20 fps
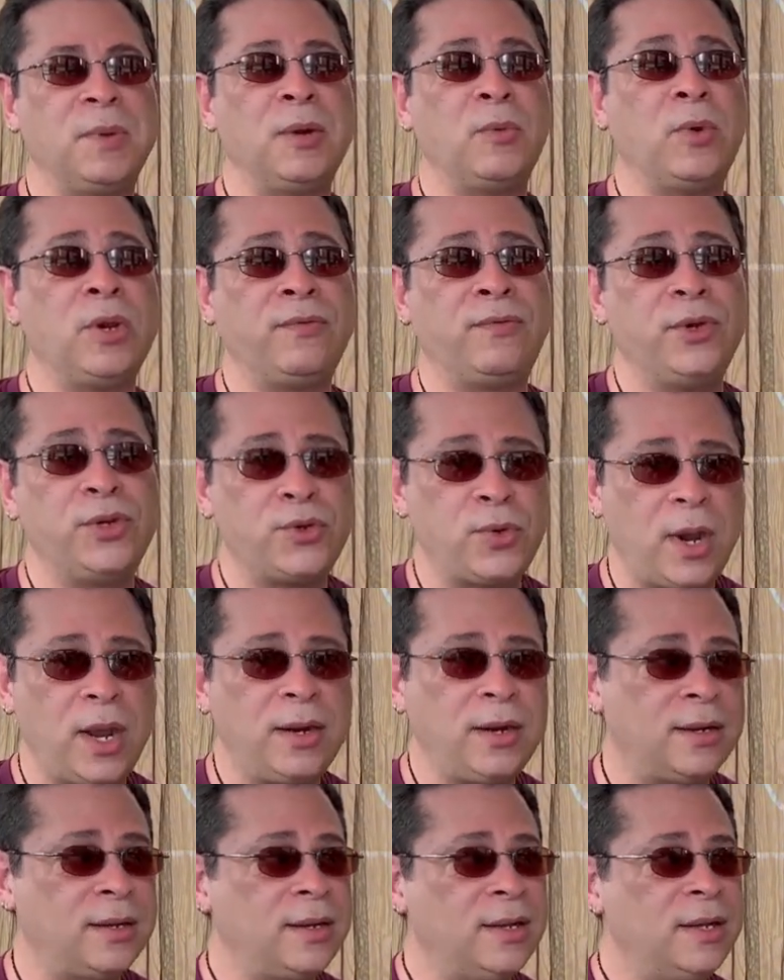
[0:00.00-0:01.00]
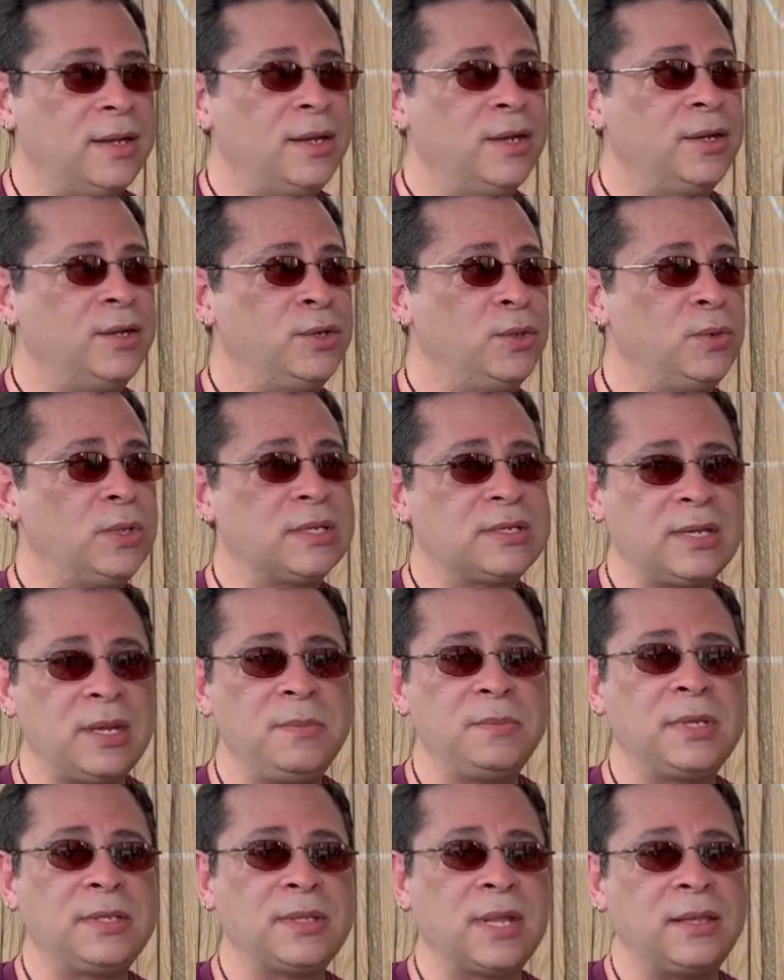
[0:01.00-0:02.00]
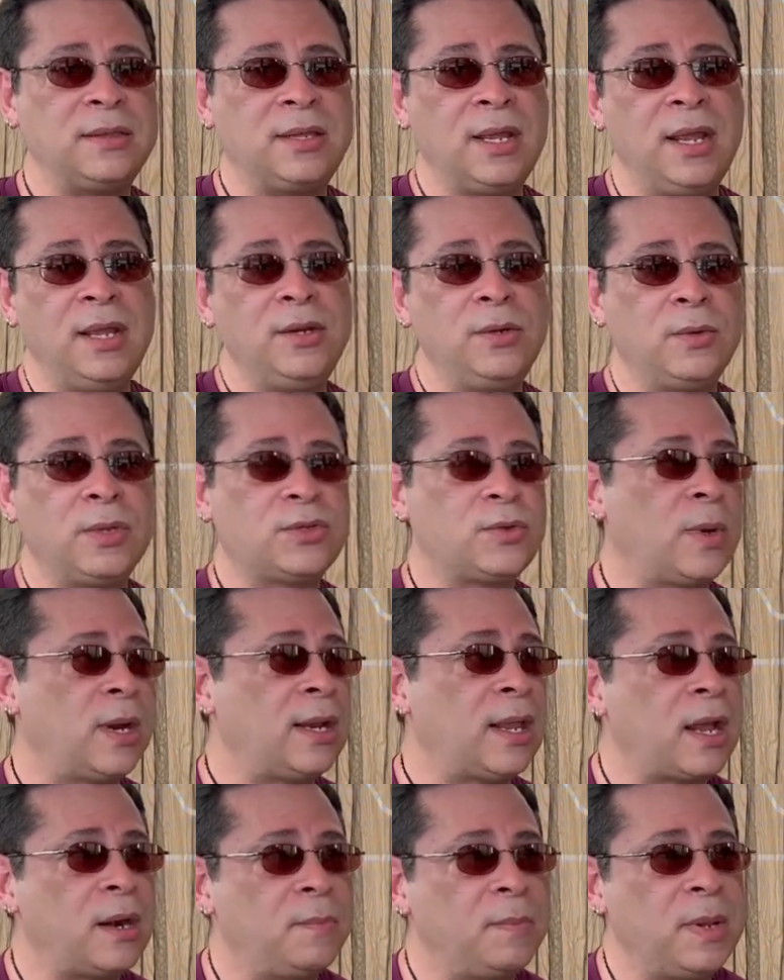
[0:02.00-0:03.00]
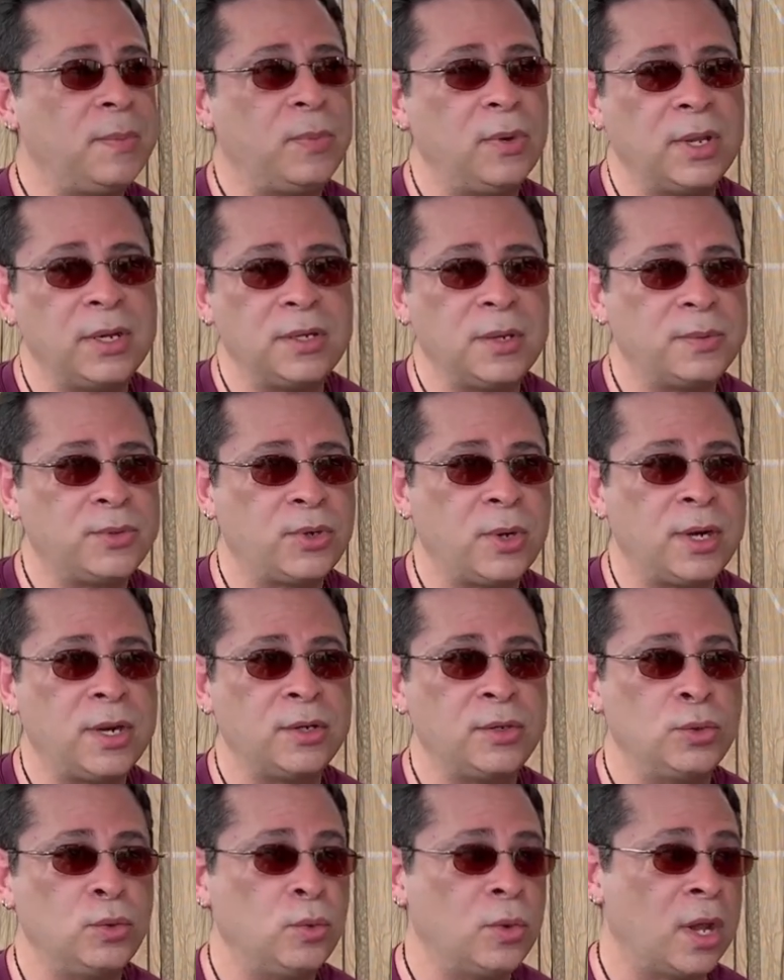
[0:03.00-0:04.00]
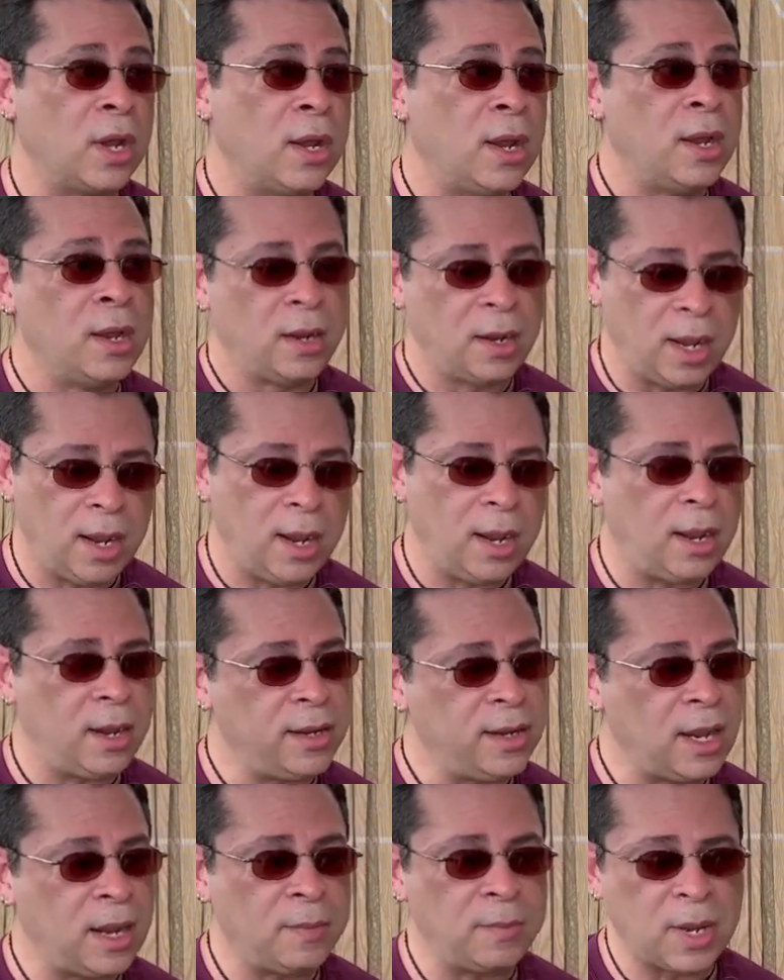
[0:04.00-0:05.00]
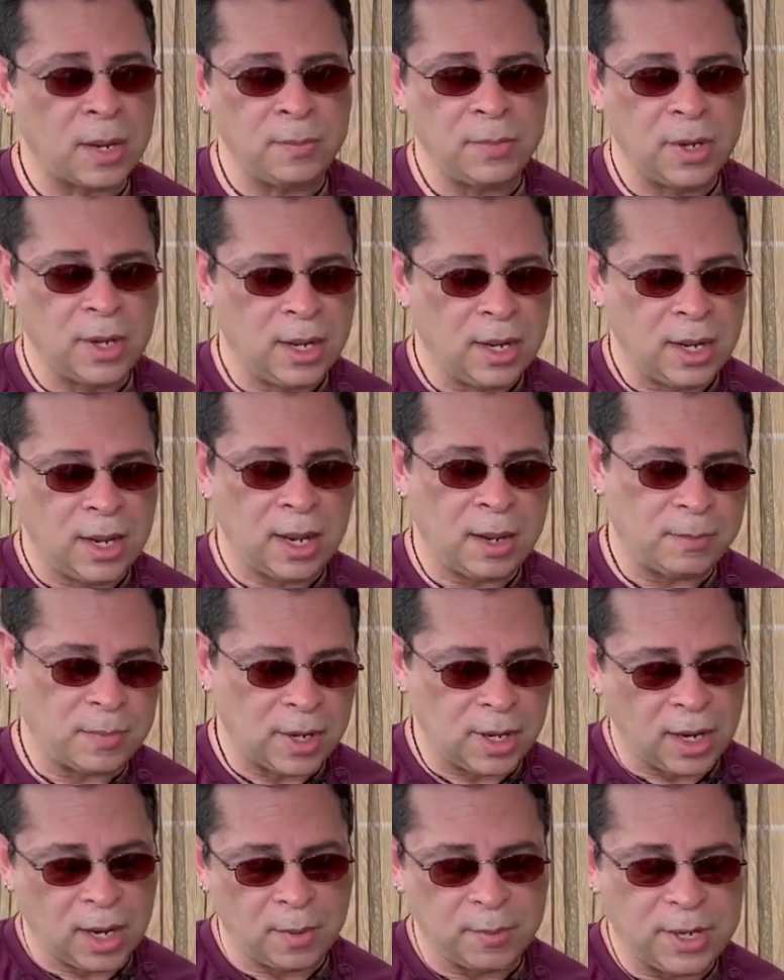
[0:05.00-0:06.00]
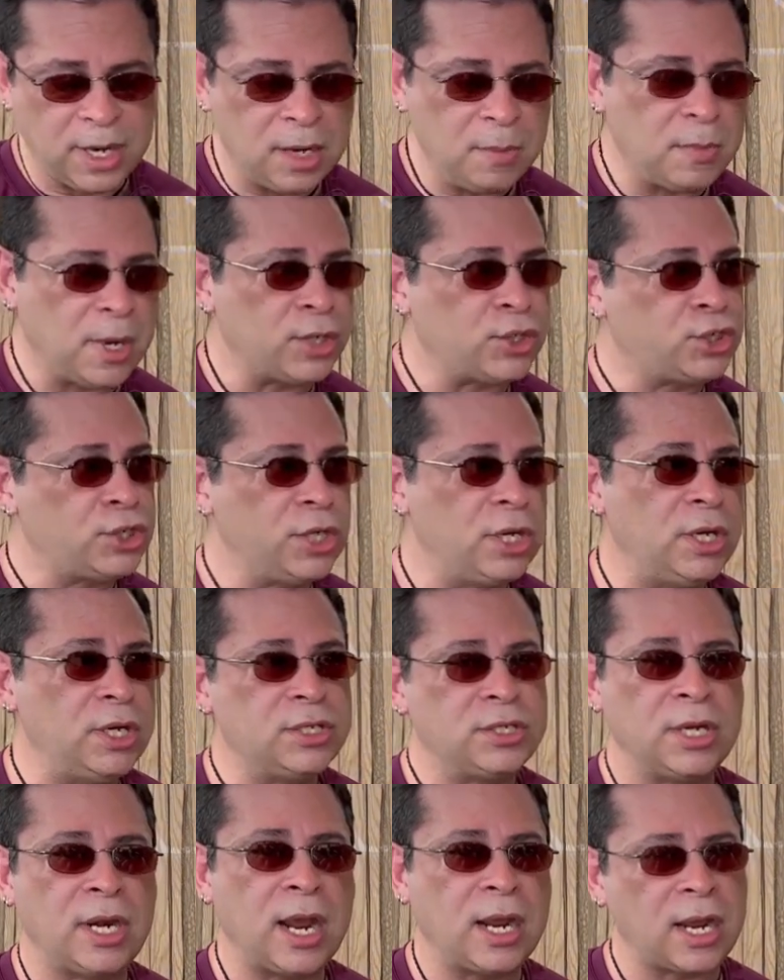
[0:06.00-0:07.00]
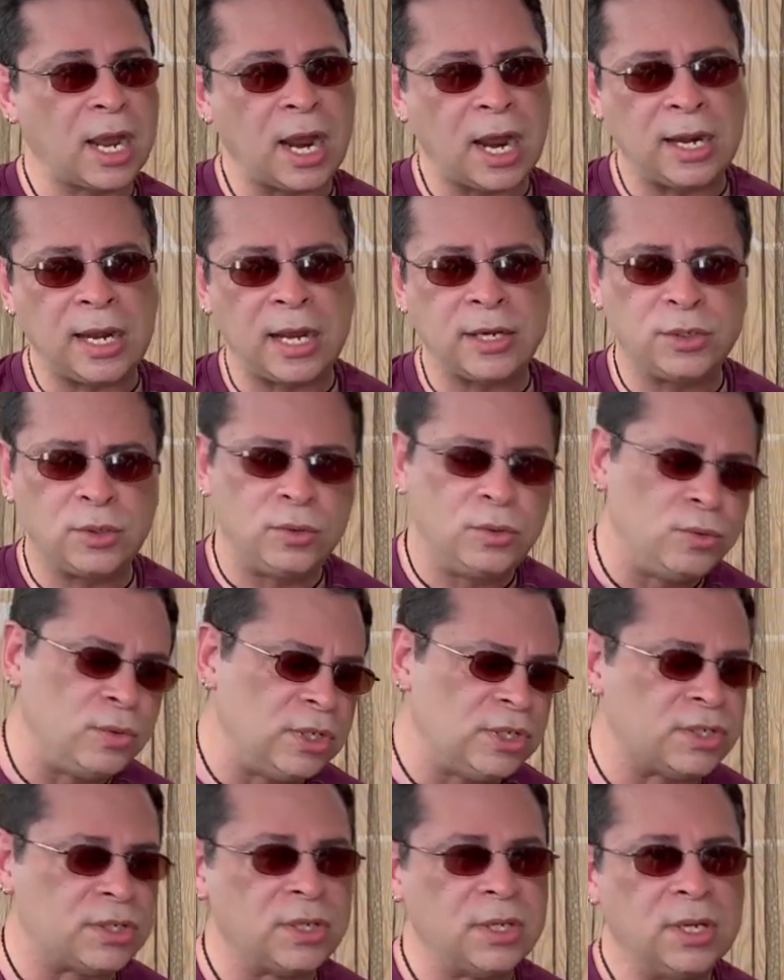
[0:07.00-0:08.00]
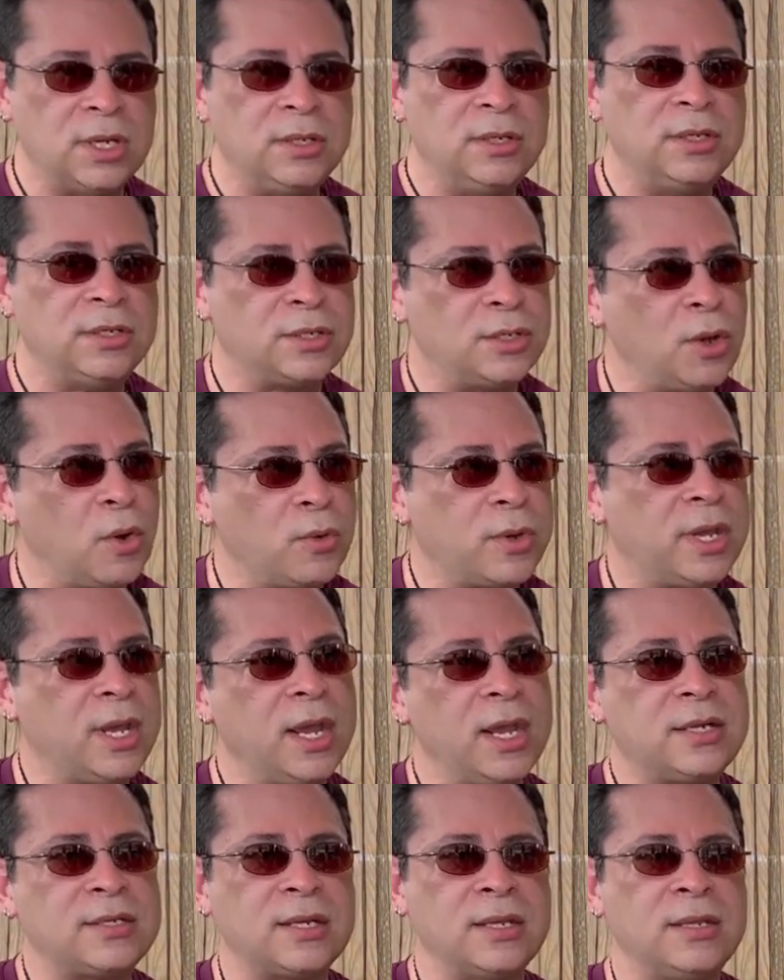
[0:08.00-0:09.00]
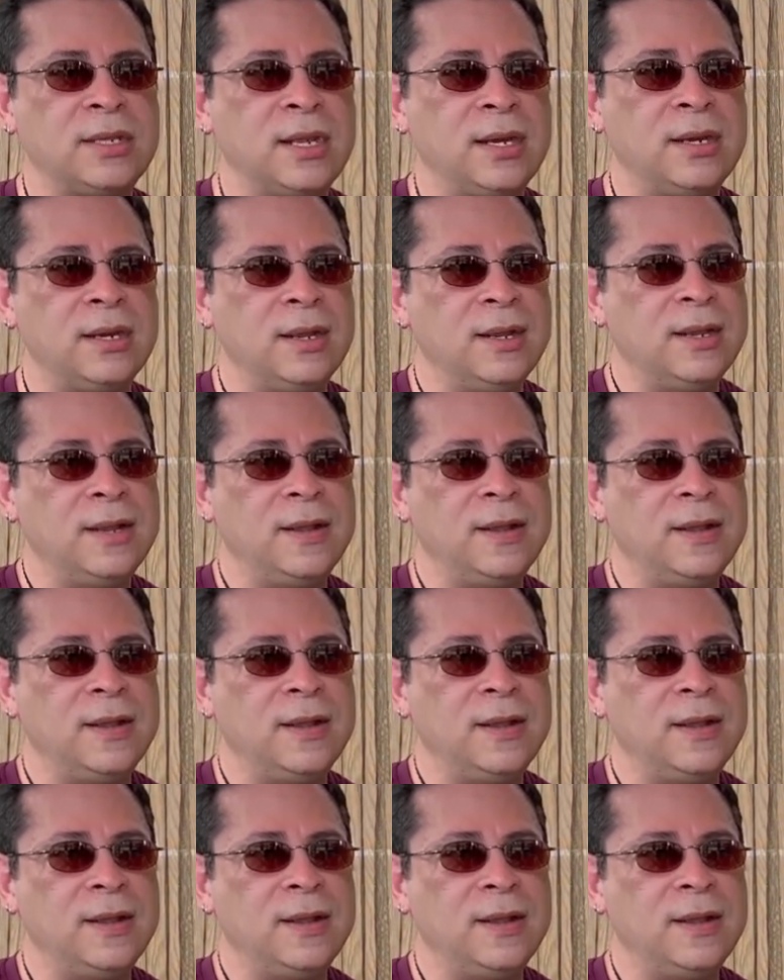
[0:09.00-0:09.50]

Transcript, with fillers: But if you try to do the same thing that they do, that's why a lot of people end up trying to do the, I'm getting my shins and I like to do these low kicks, and then